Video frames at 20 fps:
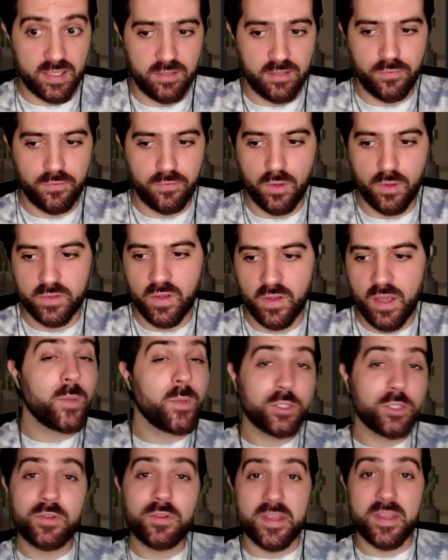default, it
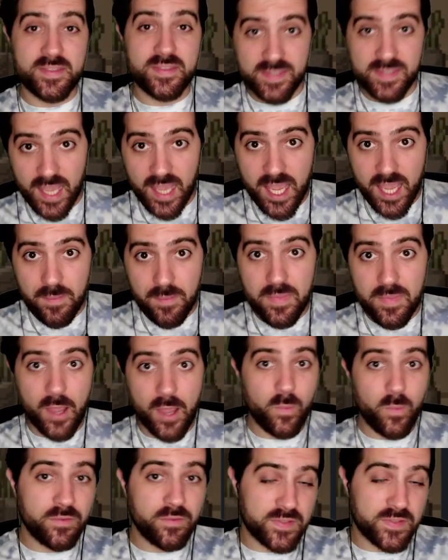will do the same
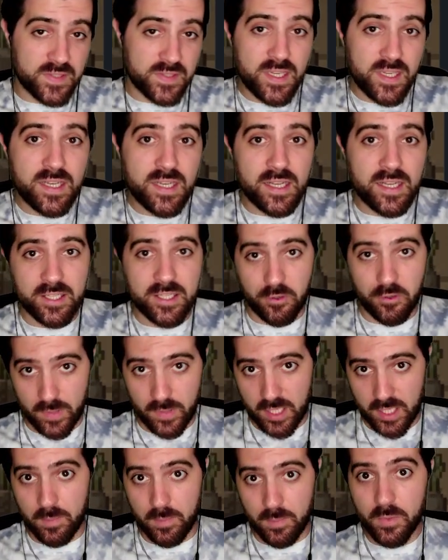that we've seen in the
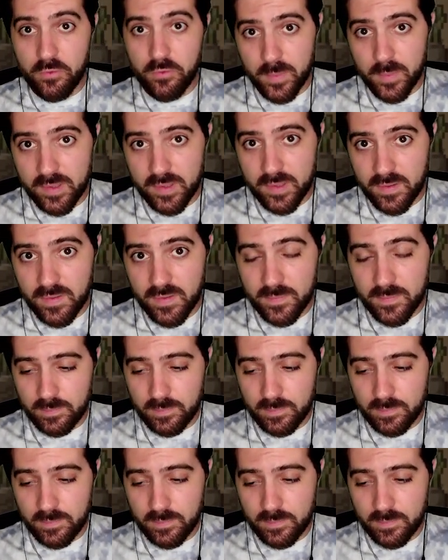gridded movement,